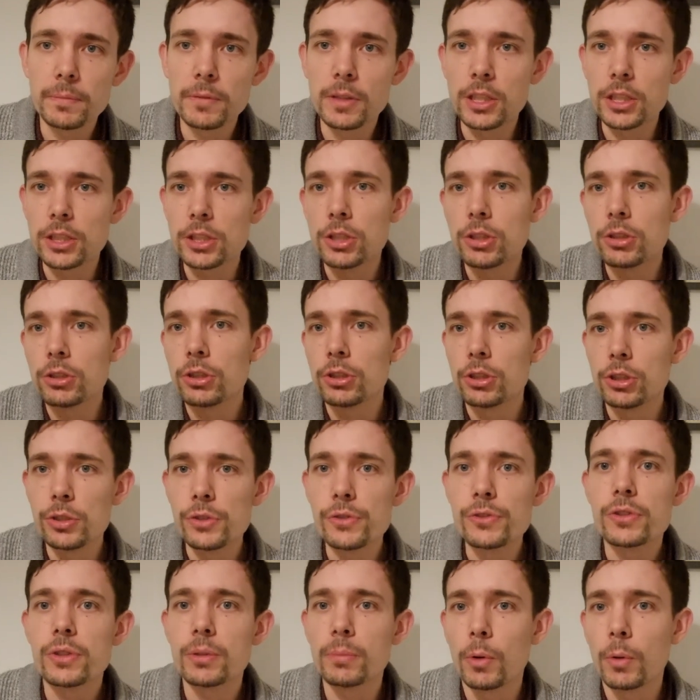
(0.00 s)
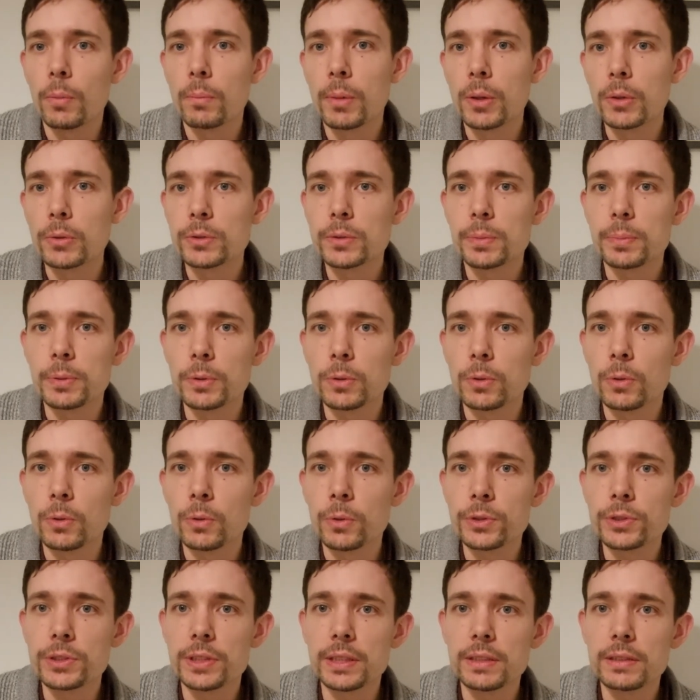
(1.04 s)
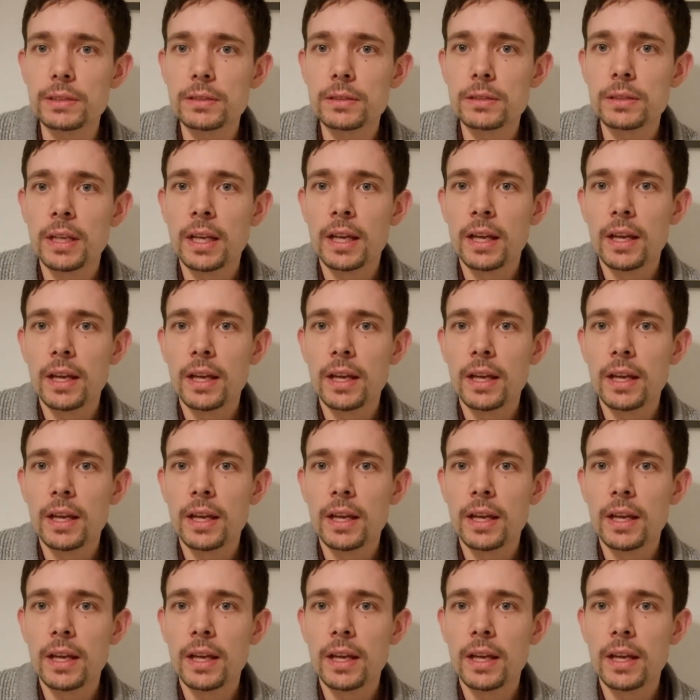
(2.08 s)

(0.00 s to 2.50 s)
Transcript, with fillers: that you can use them on multiple horses.